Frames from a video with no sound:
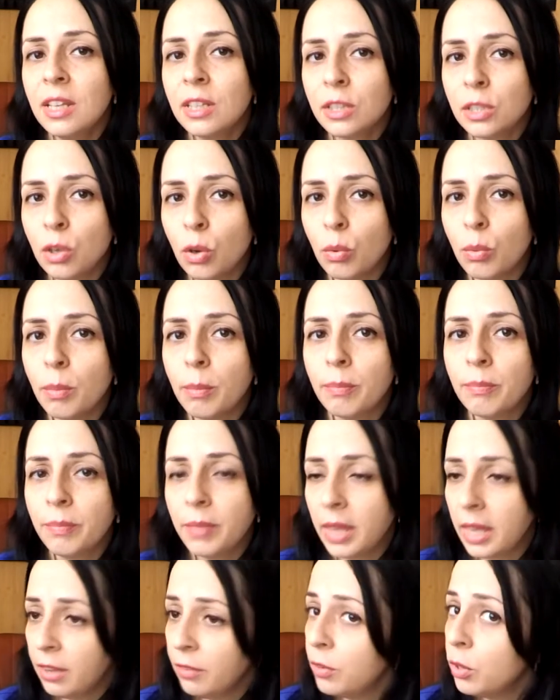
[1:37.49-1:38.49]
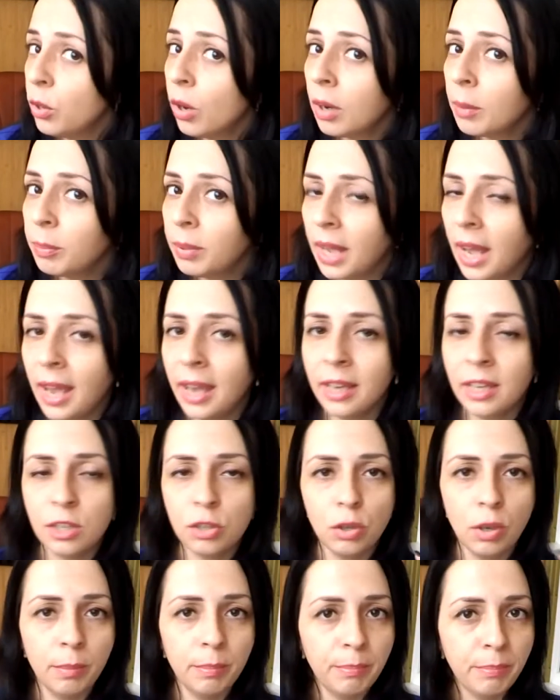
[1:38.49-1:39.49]
So if you are applying
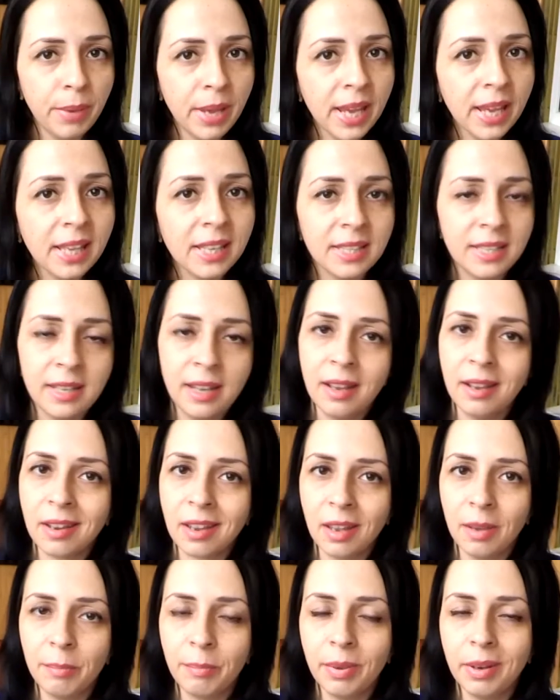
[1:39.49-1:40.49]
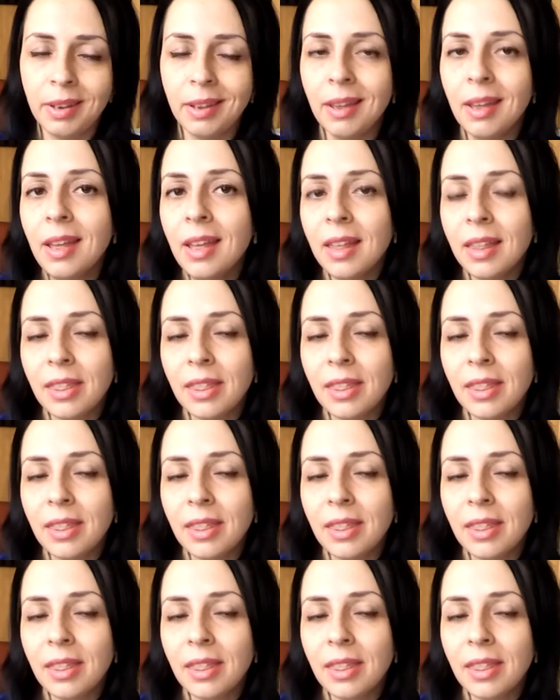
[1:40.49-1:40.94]
to a big tech company,